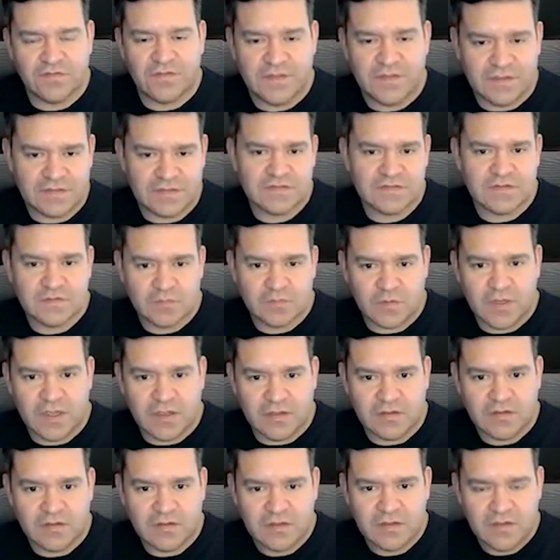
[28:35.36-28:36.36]
things as
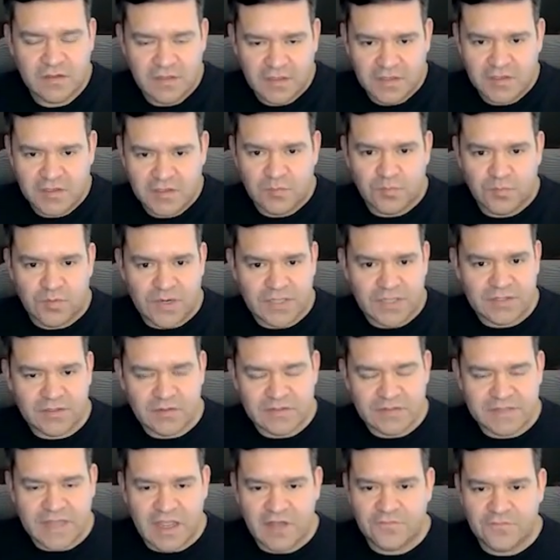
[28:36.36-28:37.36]
well. Can you break
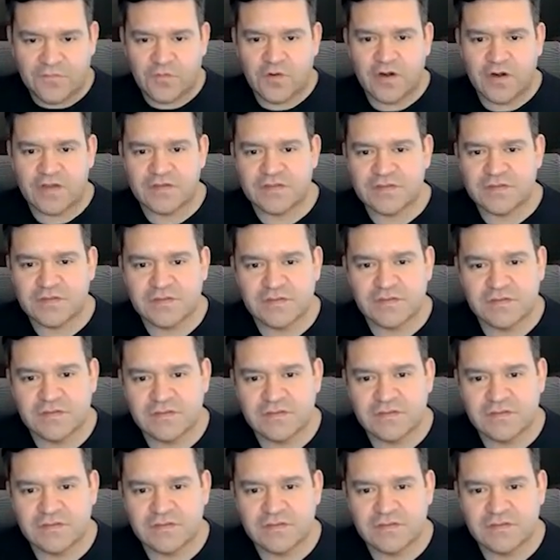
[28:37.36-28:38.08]
those down for us?